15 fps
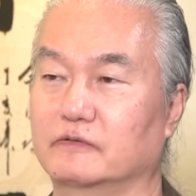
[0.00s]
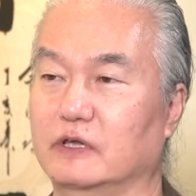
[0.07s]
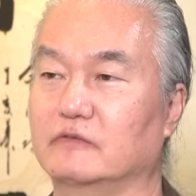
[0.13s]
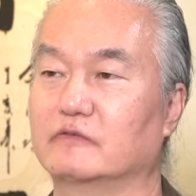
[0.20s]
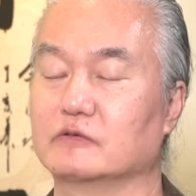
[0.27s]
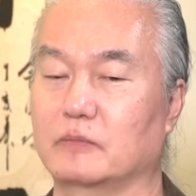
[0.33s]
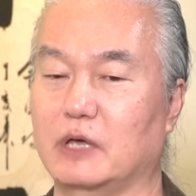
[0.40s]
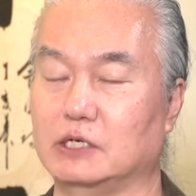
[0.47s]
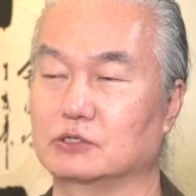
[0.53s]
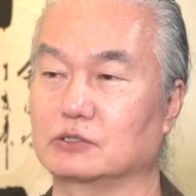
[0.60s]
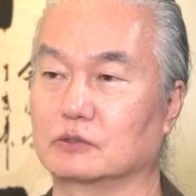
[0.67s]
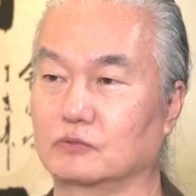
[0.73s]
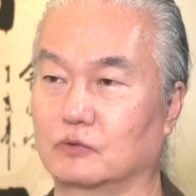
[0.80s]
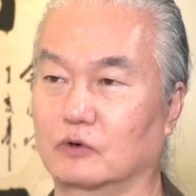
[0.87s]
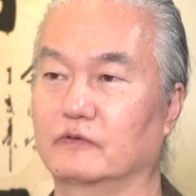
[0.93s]

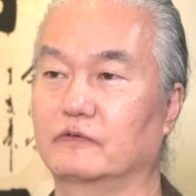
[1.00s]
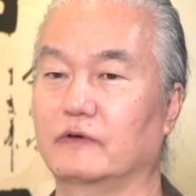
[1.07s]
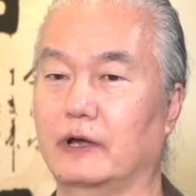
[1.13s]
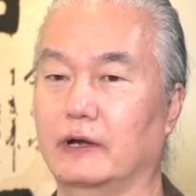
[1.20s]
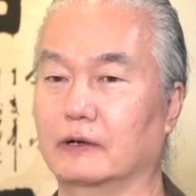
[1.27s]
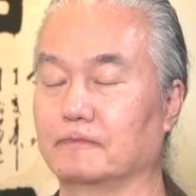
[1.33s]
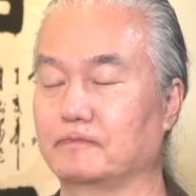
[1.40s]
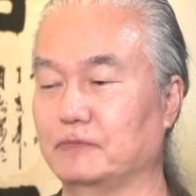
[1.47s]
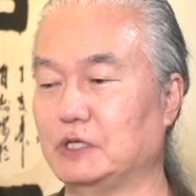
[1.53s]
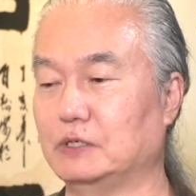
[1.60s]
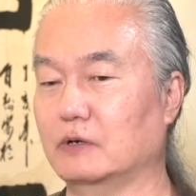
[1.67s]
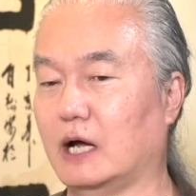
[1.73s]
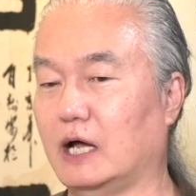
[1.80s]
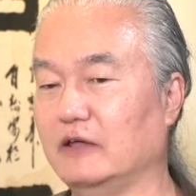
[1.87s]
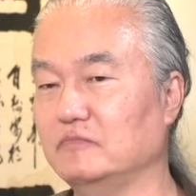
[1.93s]
information warfare,
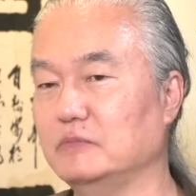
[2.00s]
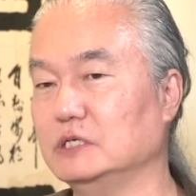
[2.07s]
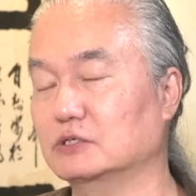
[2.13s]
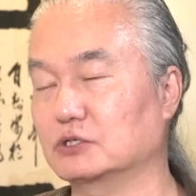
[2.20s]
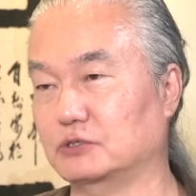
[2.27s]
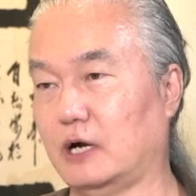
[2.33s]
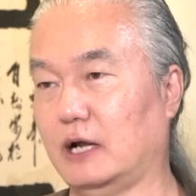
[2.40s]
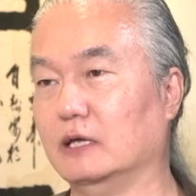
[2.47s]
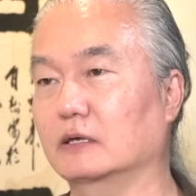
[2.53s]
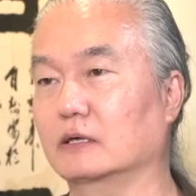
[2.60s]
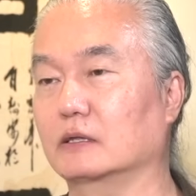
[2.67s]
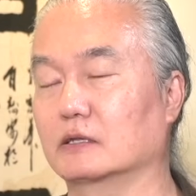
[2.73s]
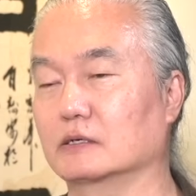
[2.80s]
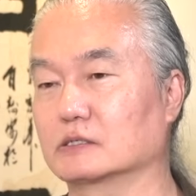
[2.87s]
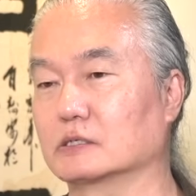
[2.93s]
I have been
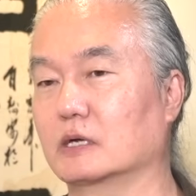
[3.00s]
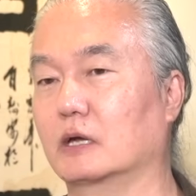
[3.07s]
tracking this